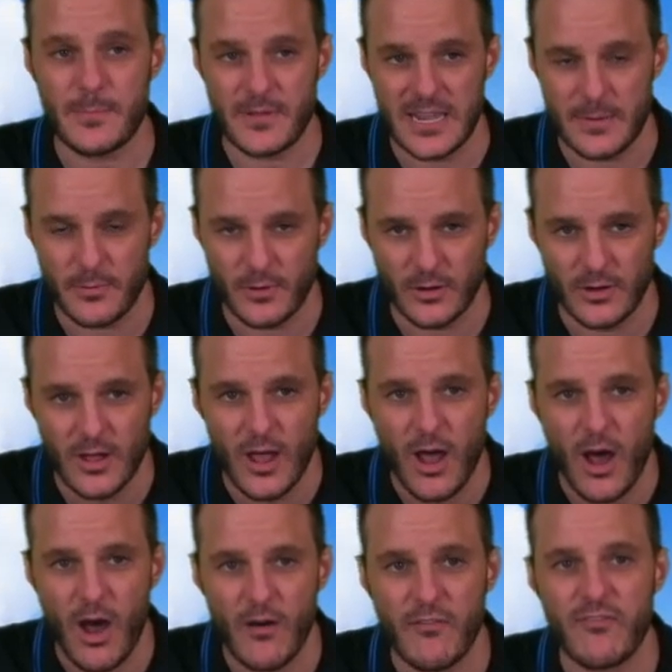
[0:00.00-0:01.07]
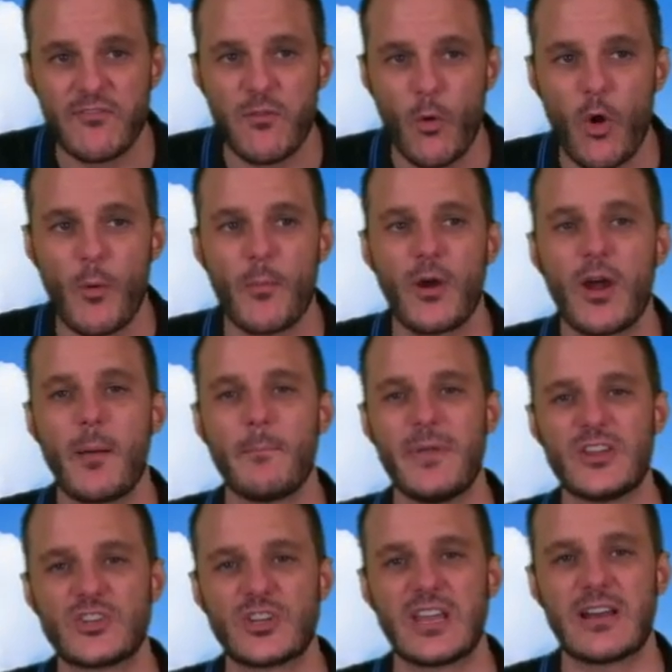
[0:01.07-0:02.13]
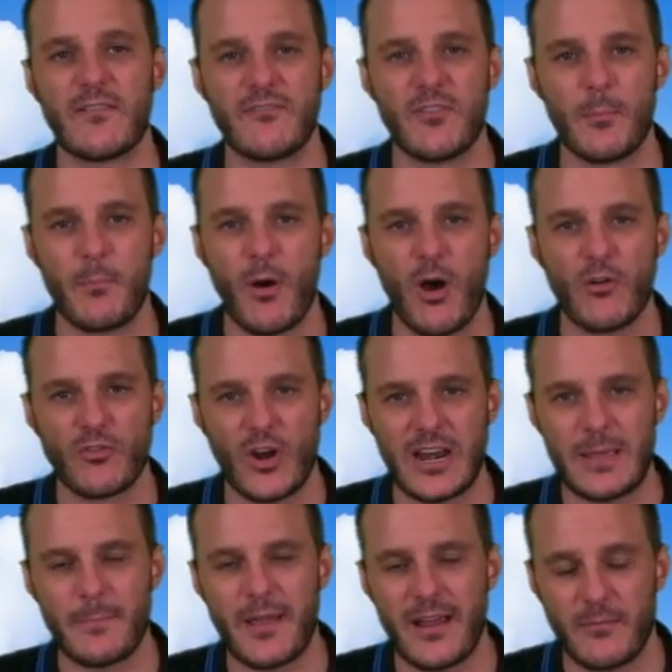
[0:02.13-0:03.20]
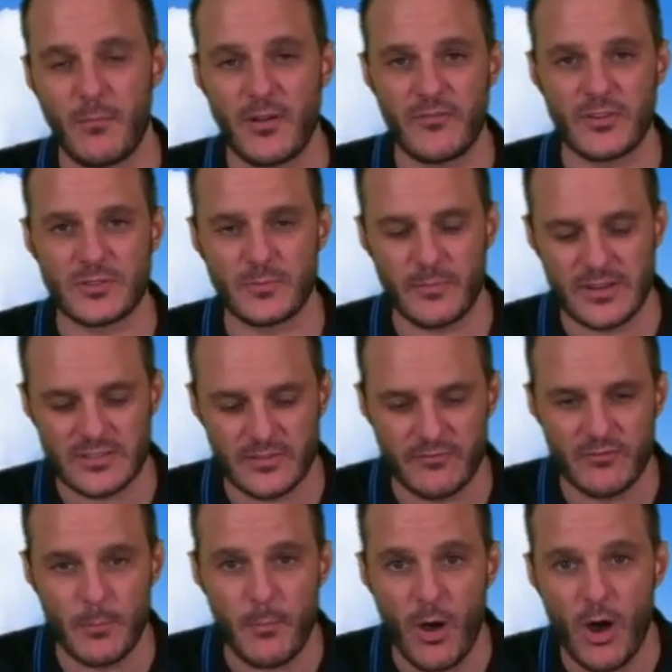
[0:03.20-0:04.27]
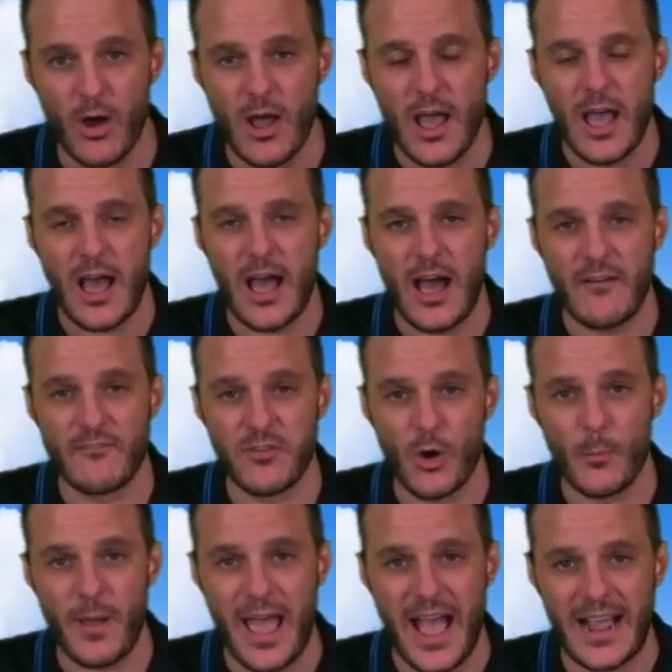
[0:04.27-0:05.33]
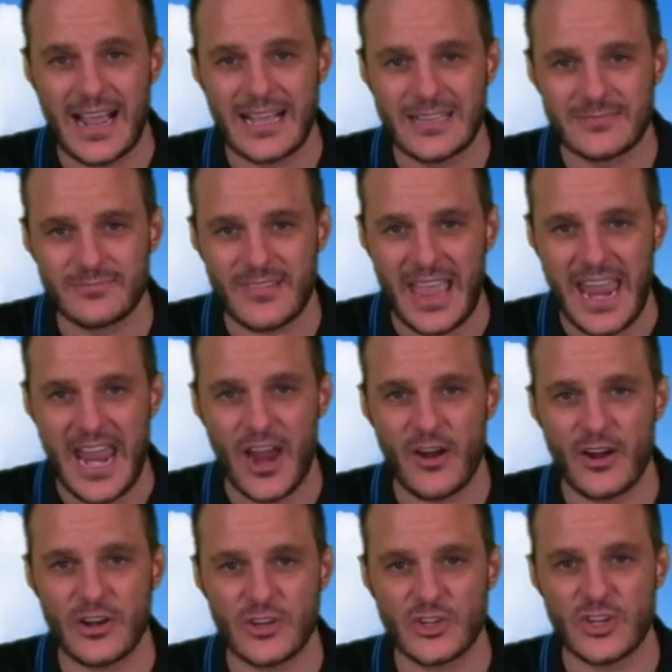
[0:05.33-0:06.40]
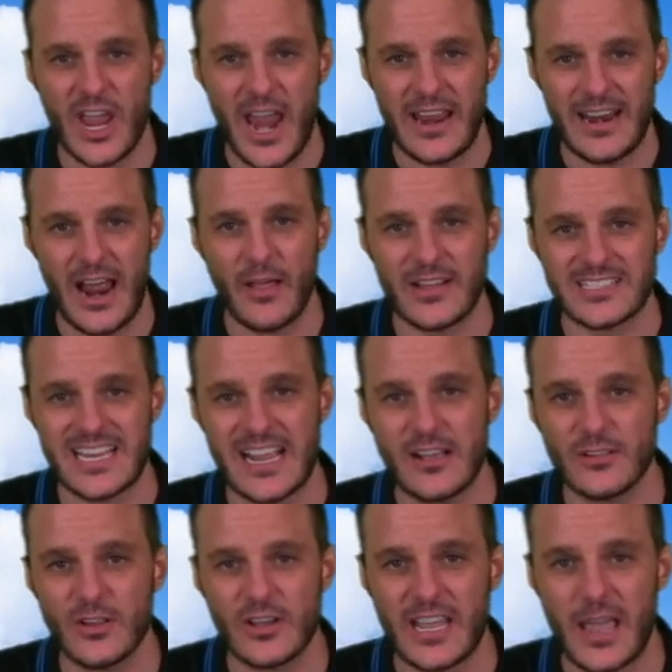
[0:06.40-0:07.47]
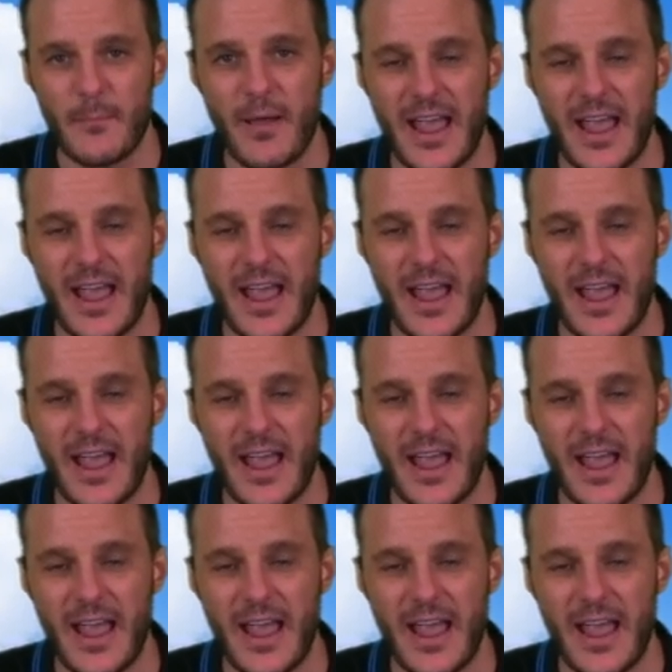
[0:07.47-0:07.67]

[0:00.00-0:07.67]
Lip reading: people of former Michigan football running back, first Michigan football fullback, Aaron Shea. Now let's take a look at